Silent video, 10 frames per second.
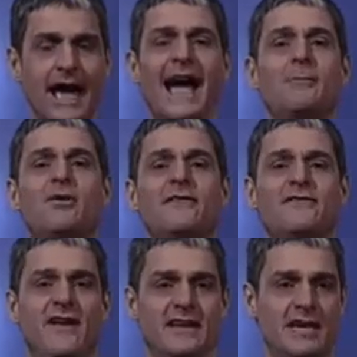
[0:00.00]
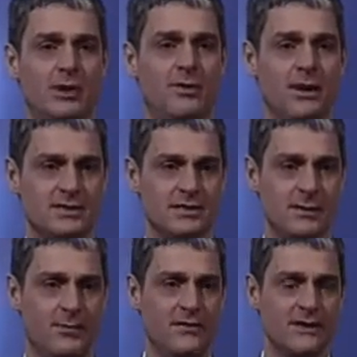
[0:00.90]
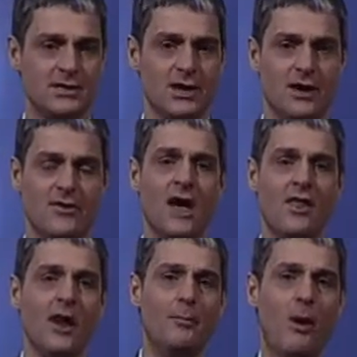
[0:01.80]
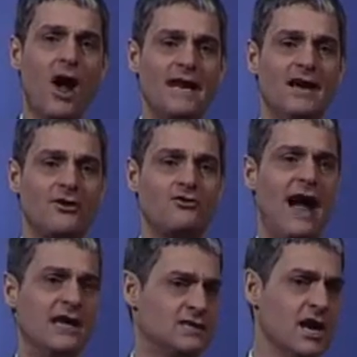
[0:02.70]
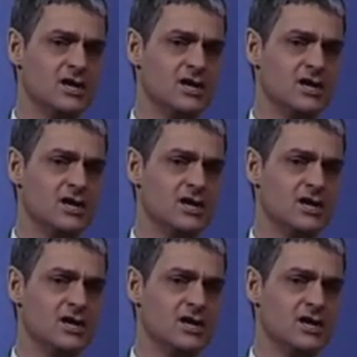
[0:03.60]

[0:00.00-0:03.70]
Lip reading: A prophetic person upon this earth, the body of Christ,